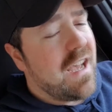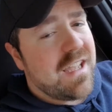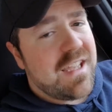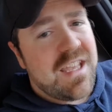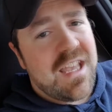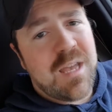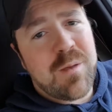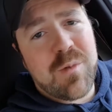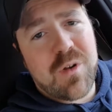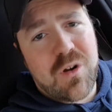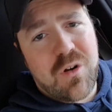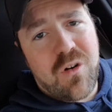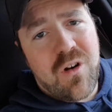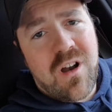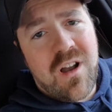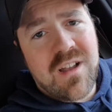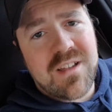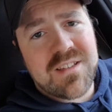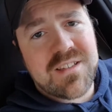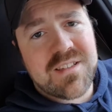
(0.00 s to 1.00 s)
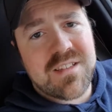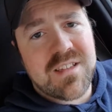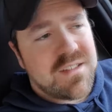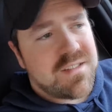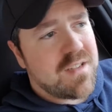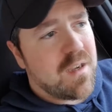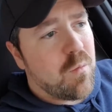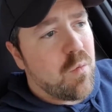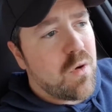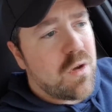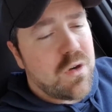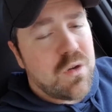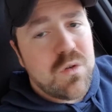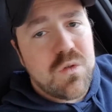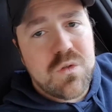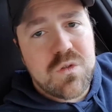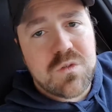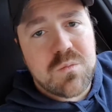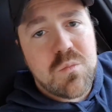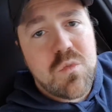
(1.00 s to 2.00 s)
came across someone
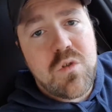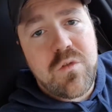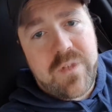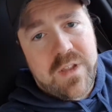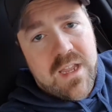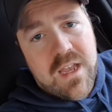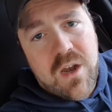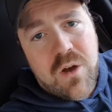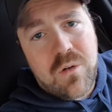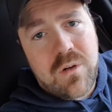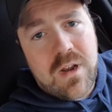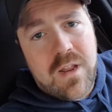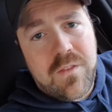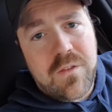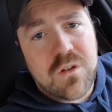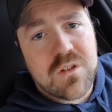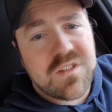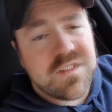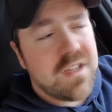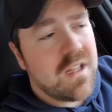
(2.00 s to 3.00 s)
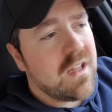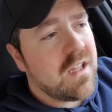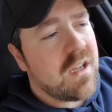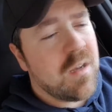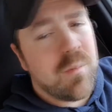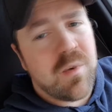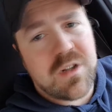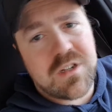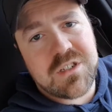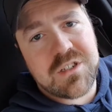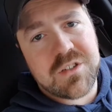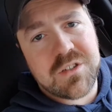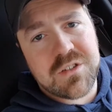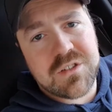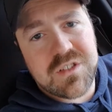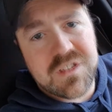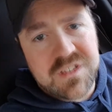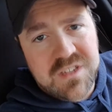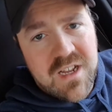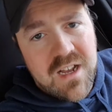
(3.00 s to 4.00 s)
who's moving out and they're selling a bunch of their
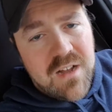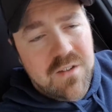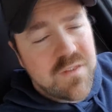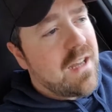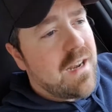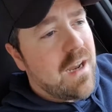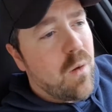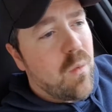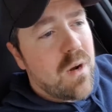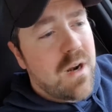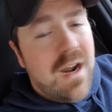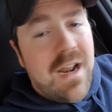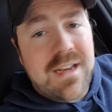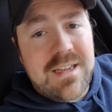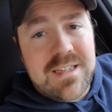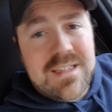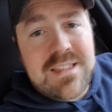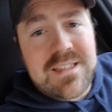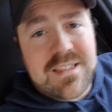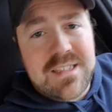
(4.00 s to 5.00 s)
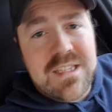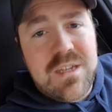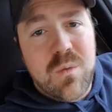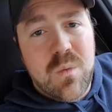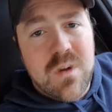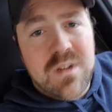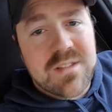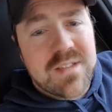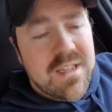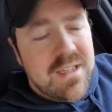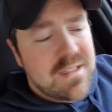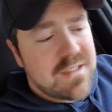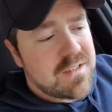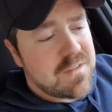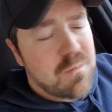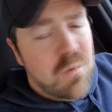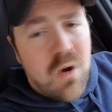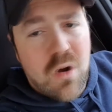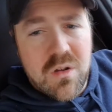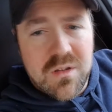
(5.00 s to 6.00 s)
stuff. Now, what I did see was a
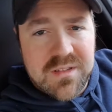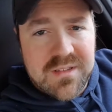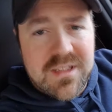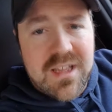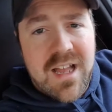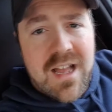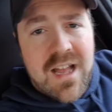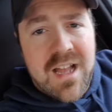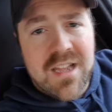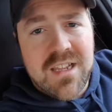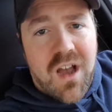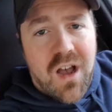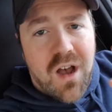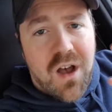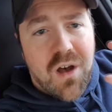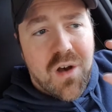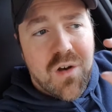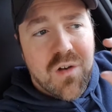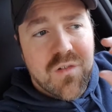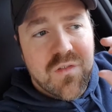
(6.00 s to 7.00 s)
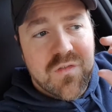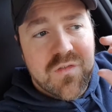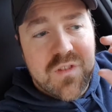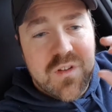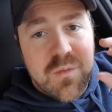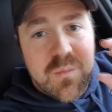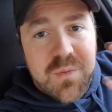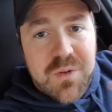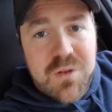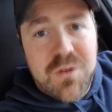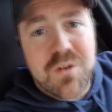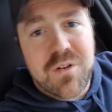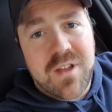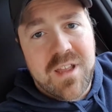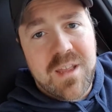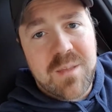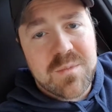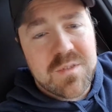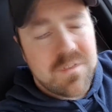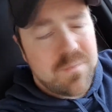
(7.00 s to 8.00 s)
small stack of computer
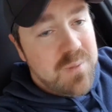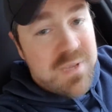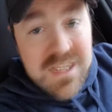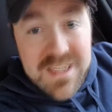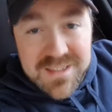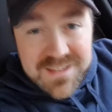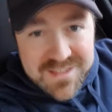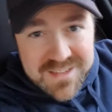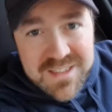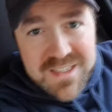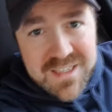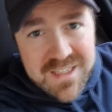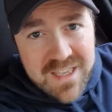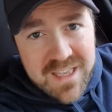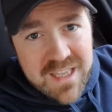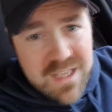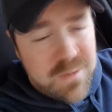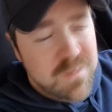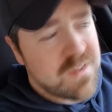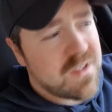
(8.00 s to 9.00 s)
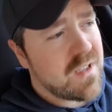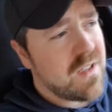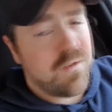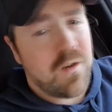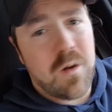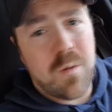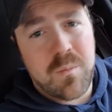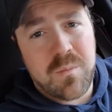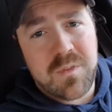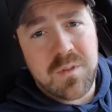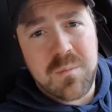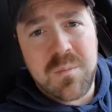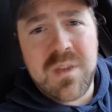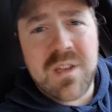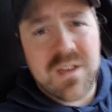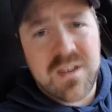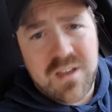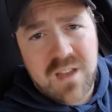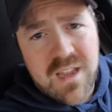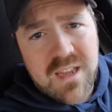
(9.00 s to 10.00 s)
games, PC games from the
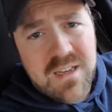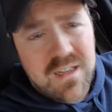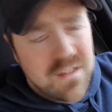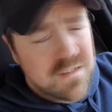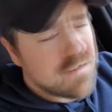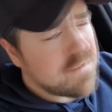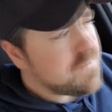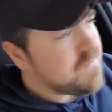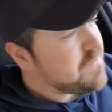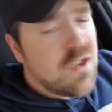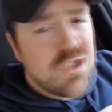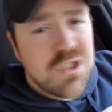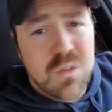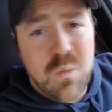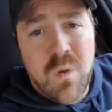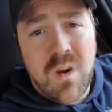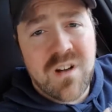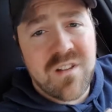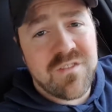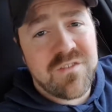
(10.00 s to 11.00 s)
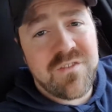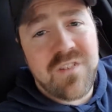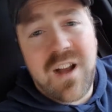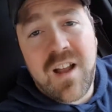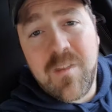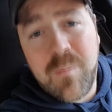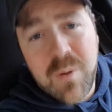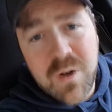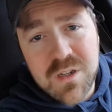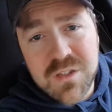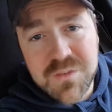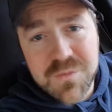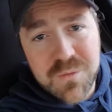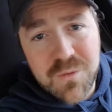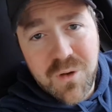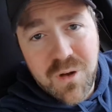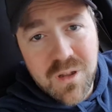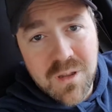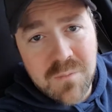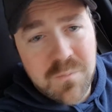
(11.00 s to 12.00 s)
mid-90s. She wanted $5 for
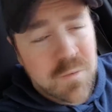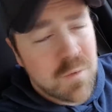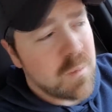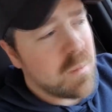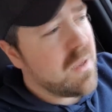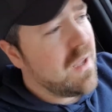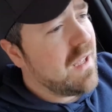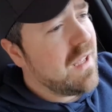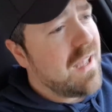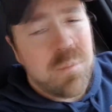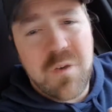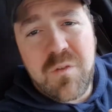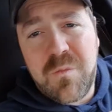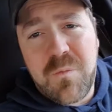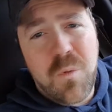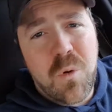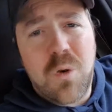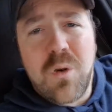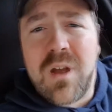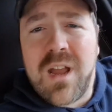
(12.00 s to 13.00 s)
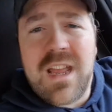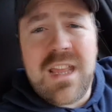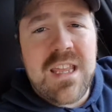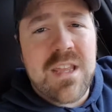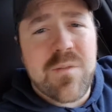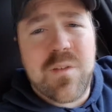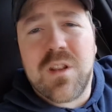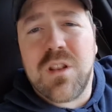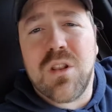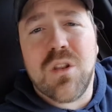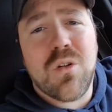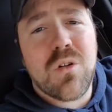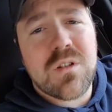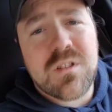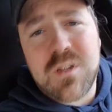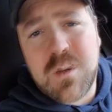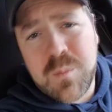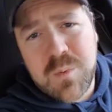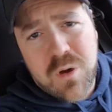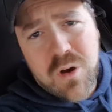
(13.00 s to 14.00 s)
all of them. Before I even looked
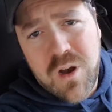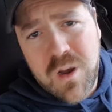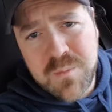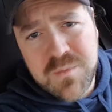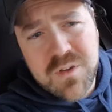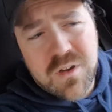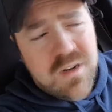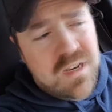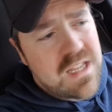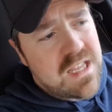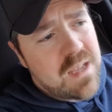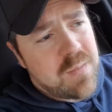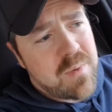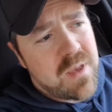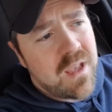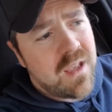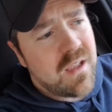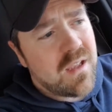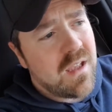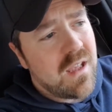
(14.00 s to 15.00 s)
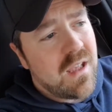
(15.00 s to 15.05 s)
up comps on eBay,